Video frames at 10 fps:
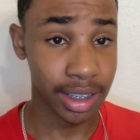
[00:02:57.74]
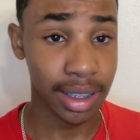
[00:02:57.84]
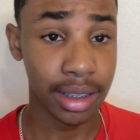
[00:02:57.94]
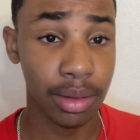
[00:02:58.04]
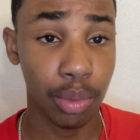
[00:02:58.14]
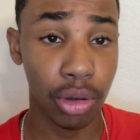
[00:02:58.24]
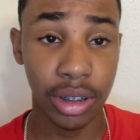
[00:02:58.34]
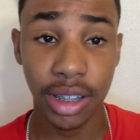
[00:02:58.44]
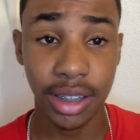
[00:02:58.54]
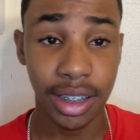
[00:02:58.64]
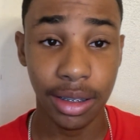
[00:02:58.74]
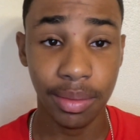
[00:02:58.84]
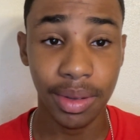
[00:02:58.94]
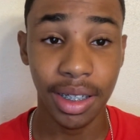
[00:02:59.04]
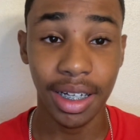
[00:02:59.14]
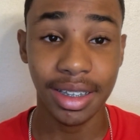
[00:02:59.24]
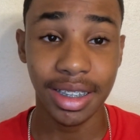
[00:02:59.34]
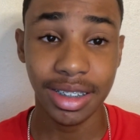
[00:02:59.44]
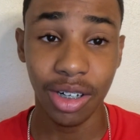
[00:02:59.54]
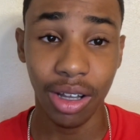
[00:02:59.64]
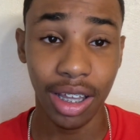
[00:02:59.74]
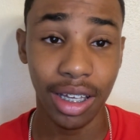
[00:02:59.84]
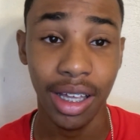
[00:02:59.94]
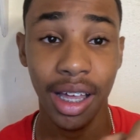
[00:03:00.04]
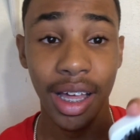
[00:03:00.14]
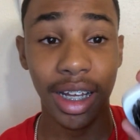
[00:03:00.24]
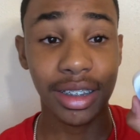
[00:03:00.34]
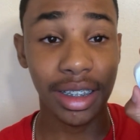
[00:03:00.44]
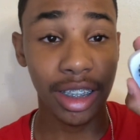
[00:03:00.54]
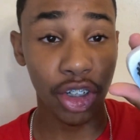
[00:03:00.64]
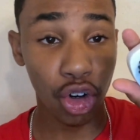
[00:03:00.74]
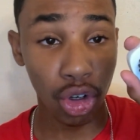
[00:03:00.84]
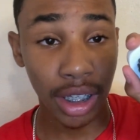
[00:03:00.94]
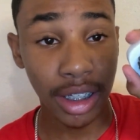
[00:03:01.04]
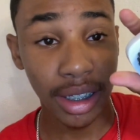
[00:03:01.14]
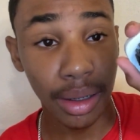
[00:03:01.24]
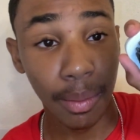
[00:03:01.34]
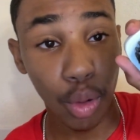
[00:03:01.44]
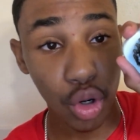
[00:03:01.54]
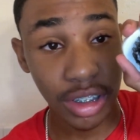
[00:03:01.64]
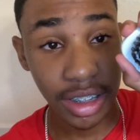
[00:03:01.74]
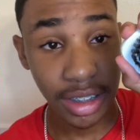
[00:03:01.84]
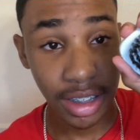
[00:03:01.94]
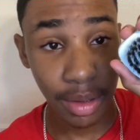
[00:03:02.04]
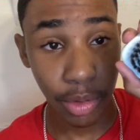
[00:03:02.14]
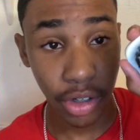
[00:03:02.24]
in like a pointy tip. I think it's called it's a literal pointy tip